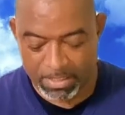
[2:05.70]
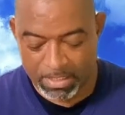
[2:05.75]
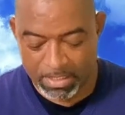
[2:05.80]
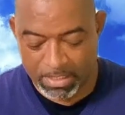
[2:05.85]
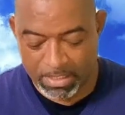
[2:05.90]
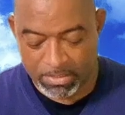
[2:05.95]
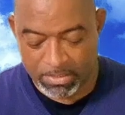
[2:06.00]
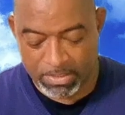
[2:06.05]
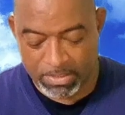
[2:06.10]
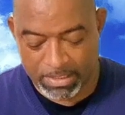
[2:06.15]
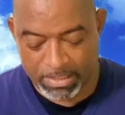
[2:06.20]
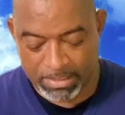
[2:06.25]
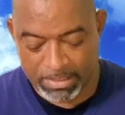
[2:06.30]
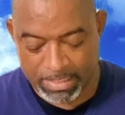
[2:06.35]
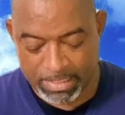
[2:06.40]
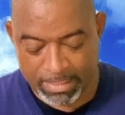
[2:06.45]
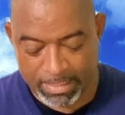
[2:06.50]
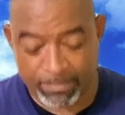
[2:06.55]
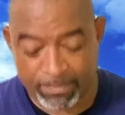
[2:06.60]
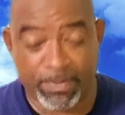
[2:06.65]
So let's
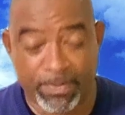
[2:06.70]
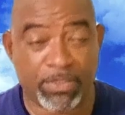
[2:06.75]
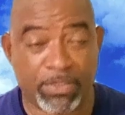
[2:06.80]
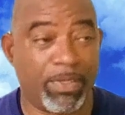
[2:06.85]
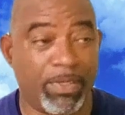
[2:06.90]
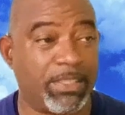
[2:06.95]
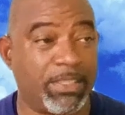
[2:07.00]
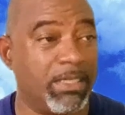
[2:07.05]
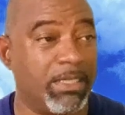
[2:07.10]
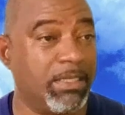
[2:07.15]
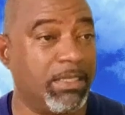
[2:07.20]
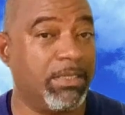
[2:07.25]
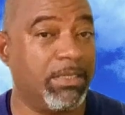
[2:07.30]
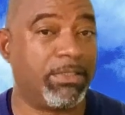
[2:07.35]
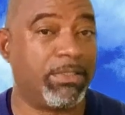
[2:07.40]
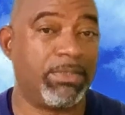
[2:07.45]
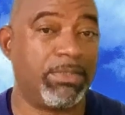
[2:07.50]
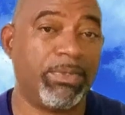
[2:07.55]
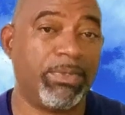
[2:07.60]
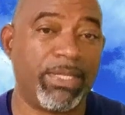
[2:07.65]
start. First question
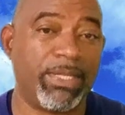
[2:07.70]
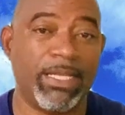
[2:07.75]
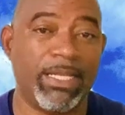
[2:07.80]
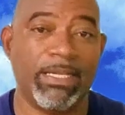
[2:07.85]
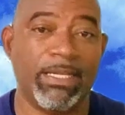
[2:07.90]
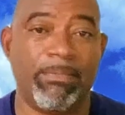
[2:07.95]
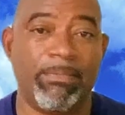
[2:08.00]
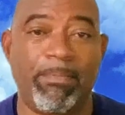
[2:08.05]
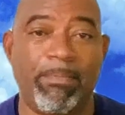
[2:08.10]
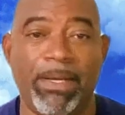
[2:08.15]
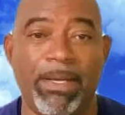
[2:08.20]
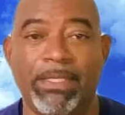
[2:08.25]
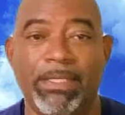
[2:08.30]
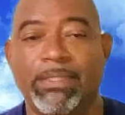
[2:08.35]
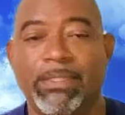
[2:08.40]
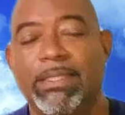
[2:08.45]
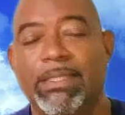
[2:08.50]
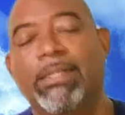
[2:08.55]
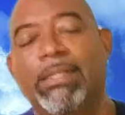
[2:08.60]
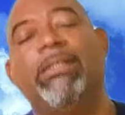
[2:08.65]
is within the
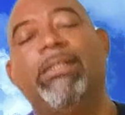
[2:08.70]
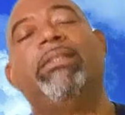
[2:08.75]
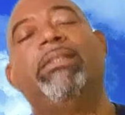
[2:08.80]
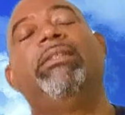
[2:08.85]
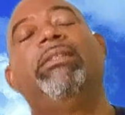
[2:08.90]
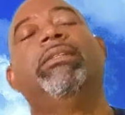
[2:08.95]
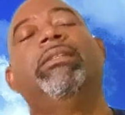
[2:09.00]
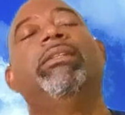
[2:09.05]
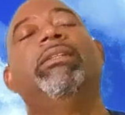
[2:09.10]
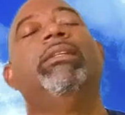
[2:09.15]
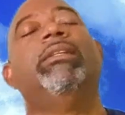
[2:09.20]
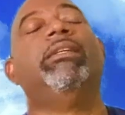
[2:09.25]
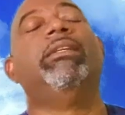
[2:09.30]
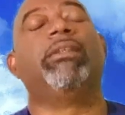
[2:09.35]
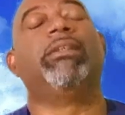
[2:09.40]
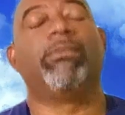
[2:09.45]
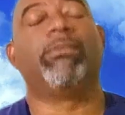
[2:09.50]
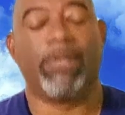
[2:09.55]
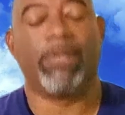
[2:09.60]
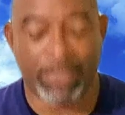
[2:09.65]
personal journey. The
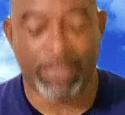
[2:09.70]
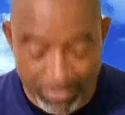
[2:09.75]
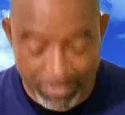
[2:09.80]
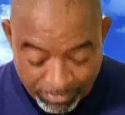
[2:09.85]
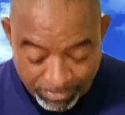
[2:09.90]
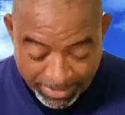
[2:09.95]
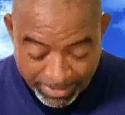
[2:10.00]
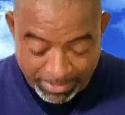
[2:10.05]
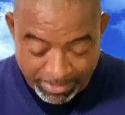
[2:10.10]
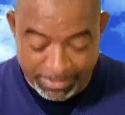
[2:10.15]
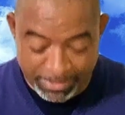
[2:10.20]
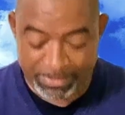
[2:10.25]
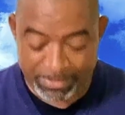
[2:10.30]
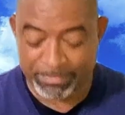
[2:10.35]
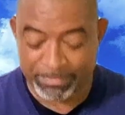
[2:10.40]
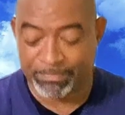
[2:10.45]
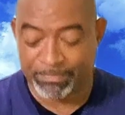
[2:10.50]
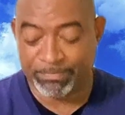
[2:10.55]
question reads,